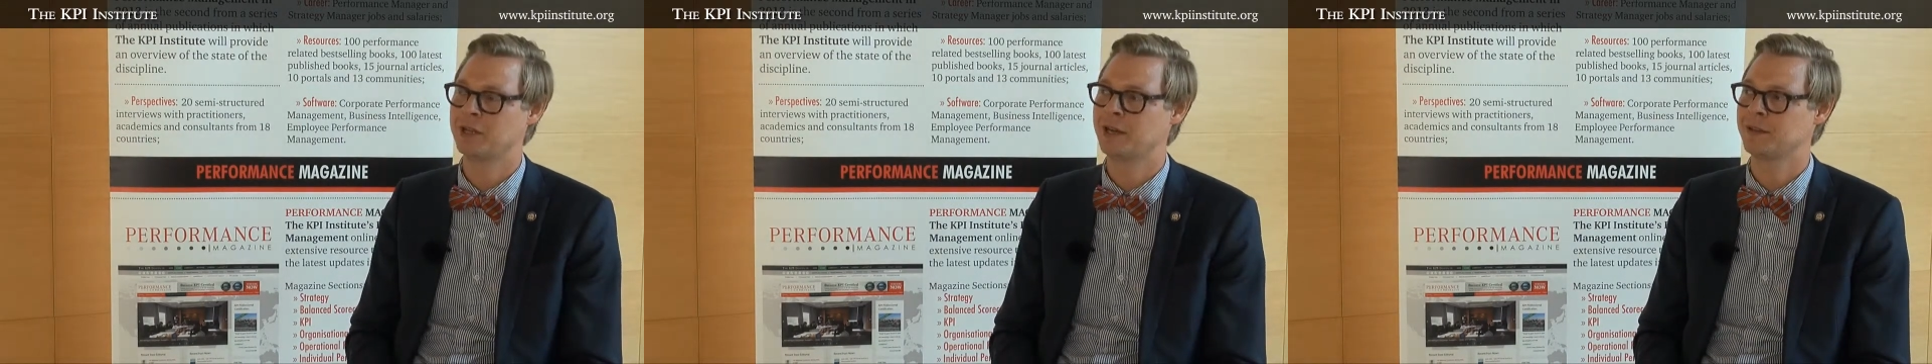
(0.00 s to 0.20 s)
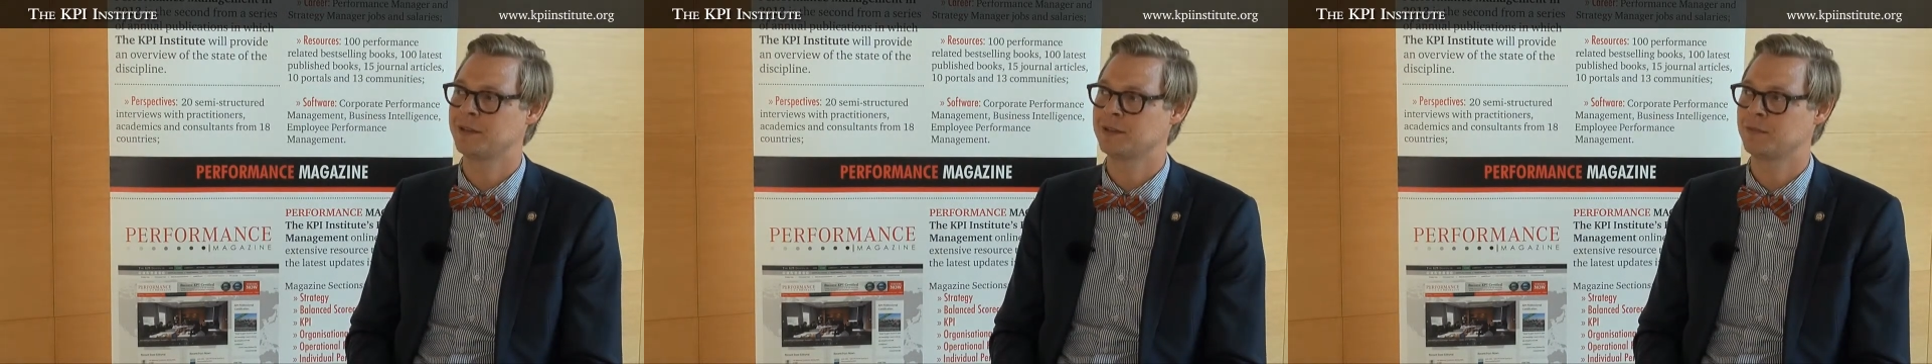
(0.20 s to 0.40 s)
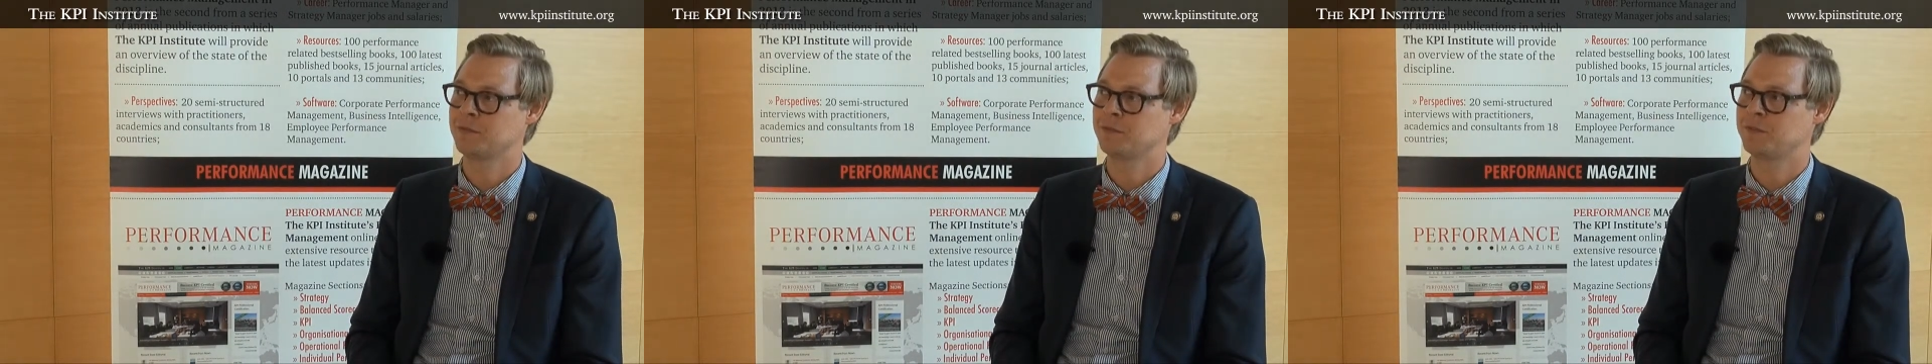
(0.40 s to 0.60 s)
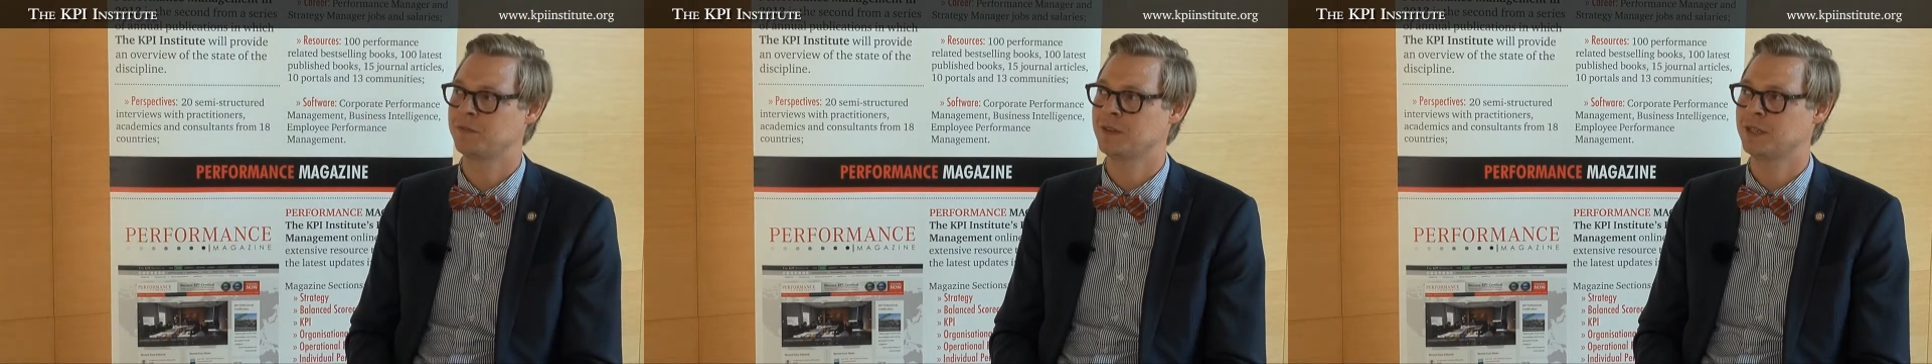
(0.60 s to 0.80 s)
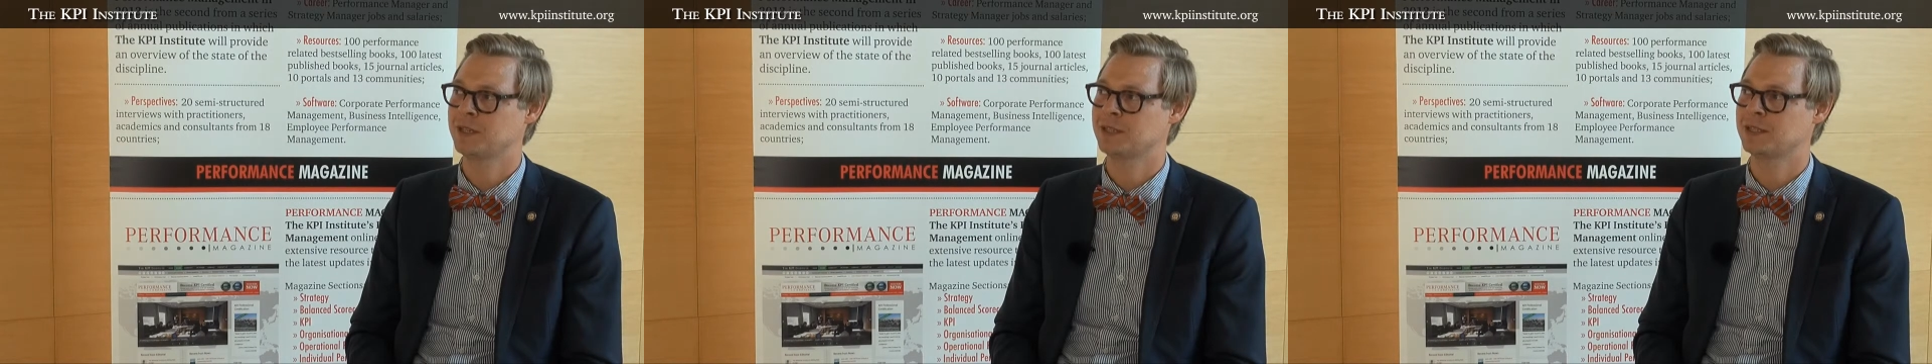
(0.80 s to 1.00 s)
are there some
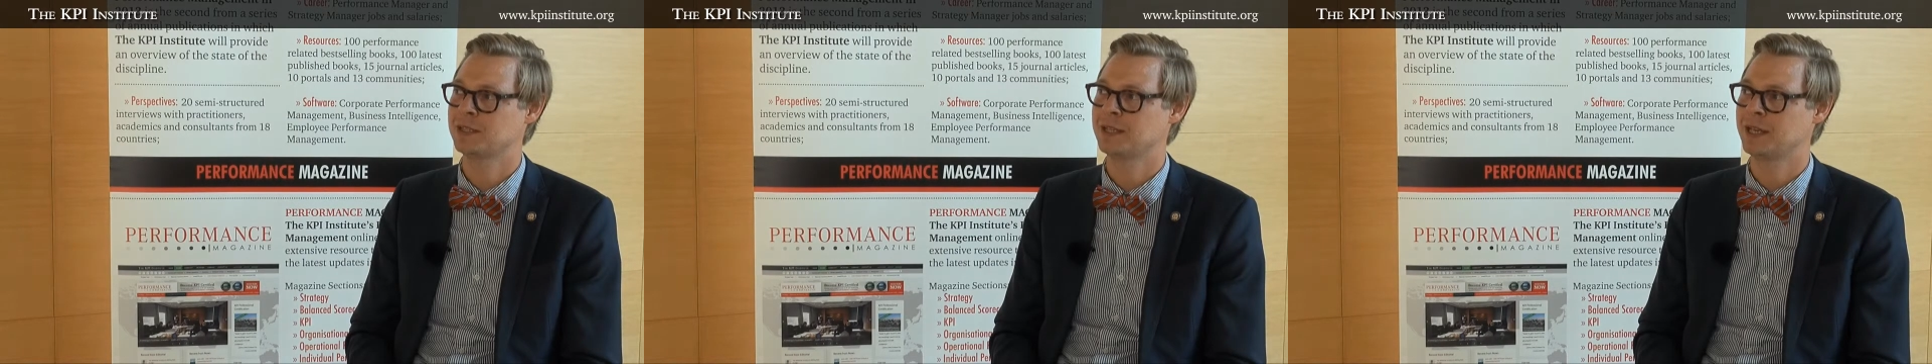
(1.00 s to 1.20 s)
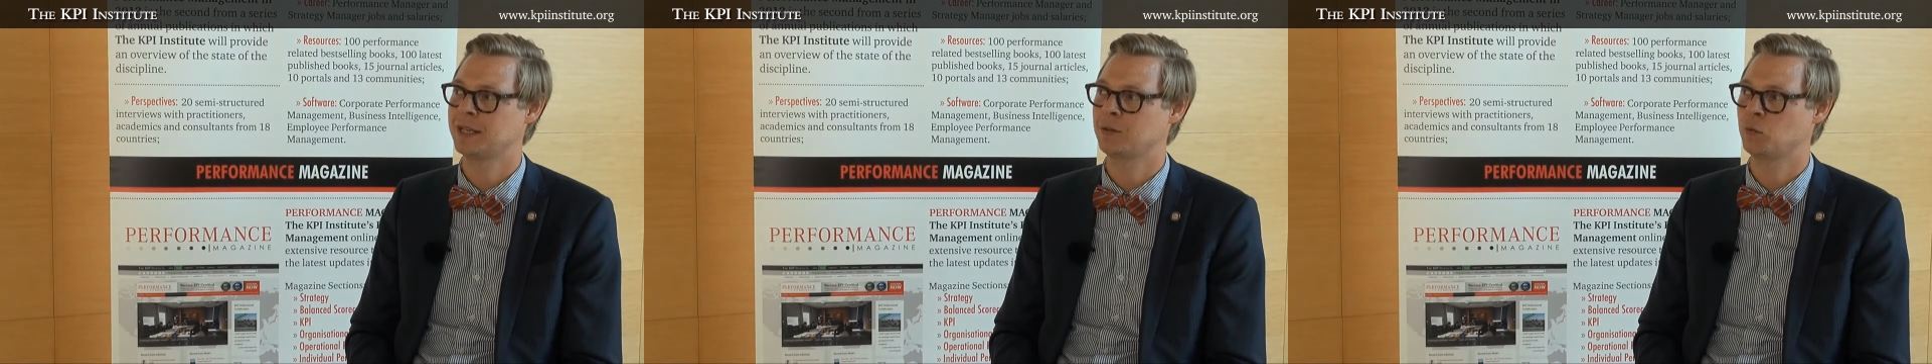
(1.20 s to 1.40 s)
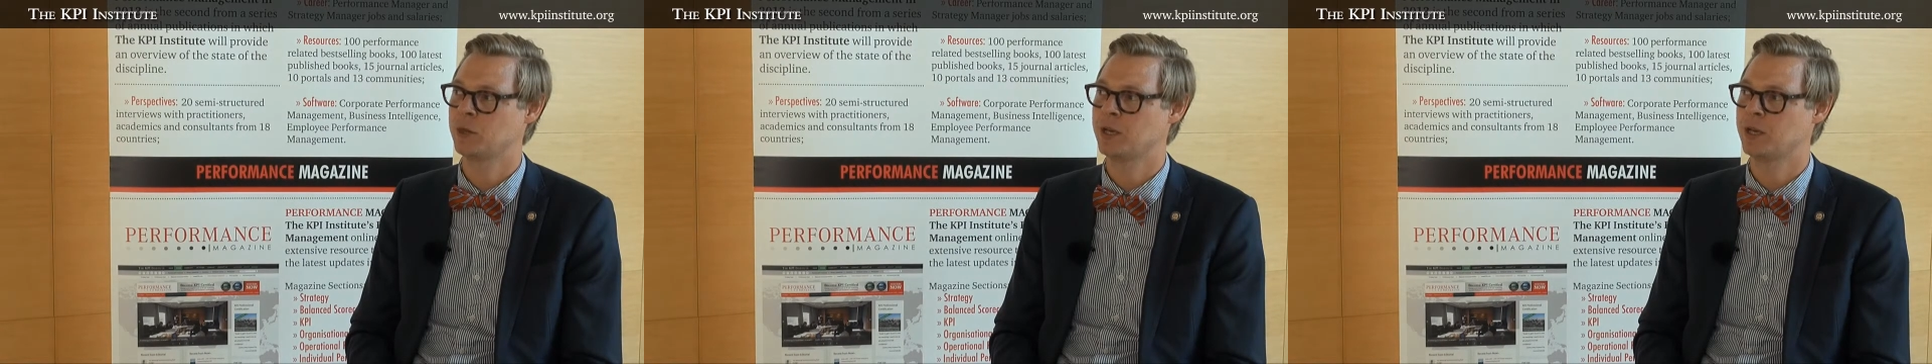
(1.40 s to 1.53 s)
things that